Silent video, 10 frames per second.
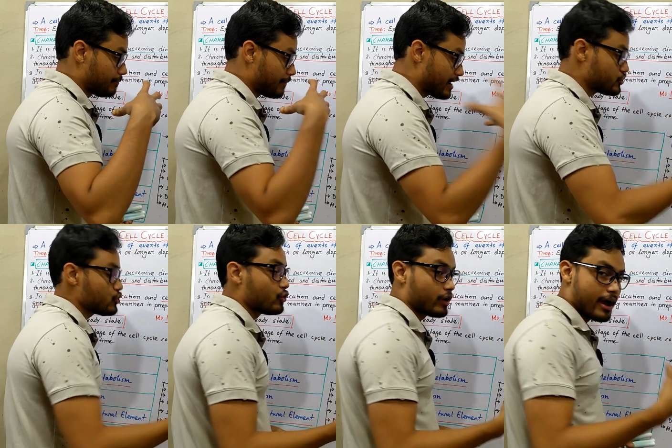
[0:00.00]

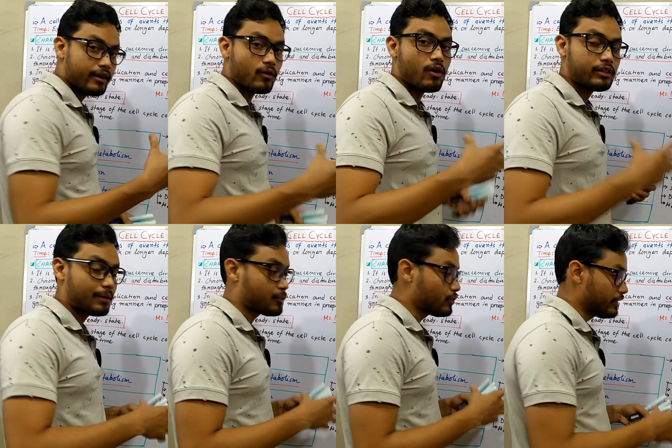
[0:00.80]
matured and all
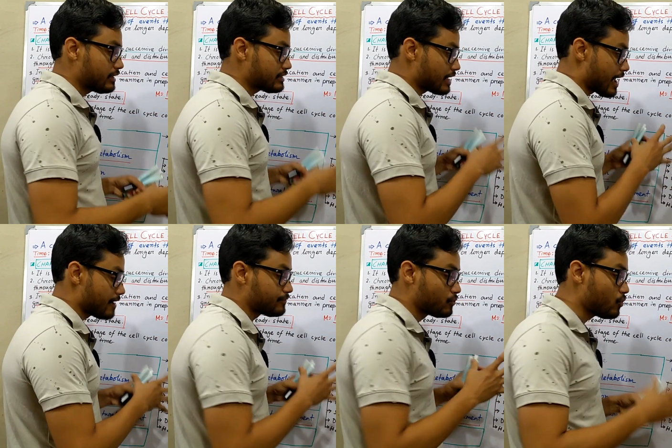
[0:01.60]
the proteins
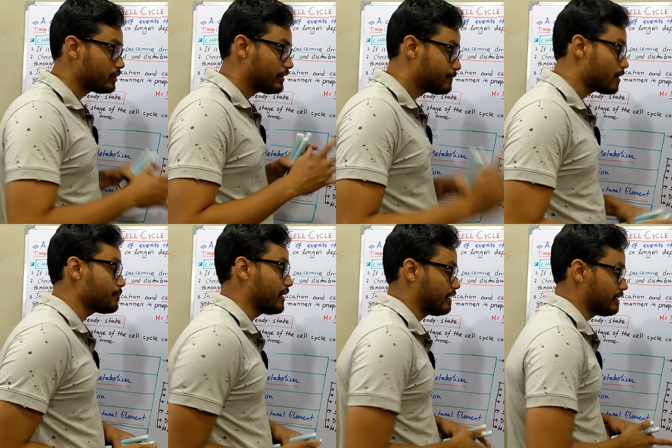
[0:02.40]
have no
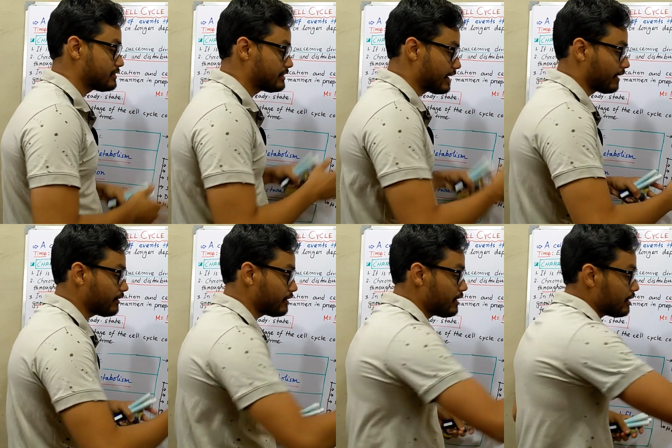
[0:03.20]
deformities, then